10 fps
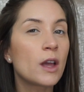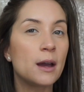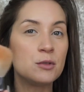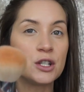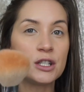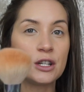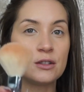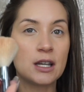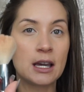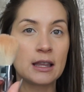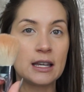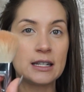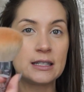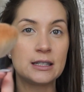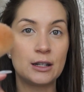I'm just using
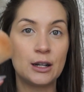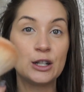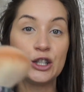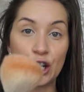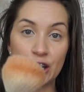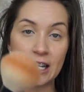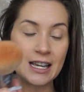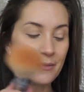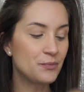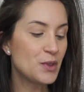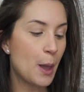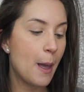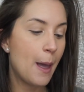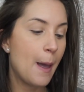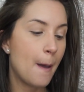this dirty
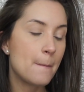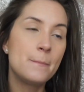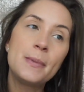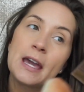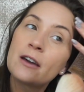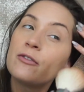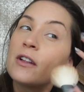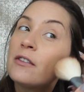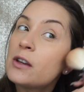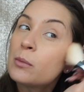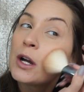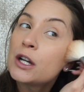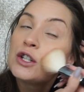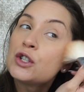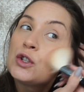big fluffy
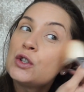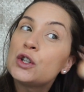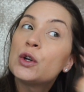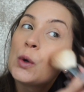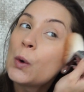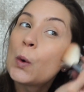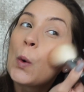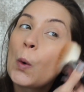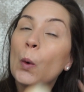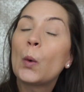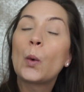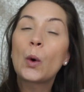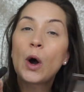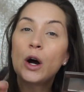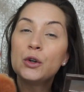brush to
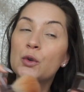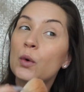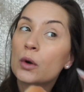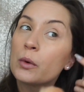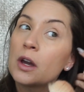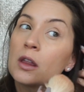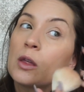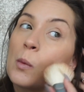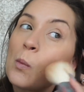contour with.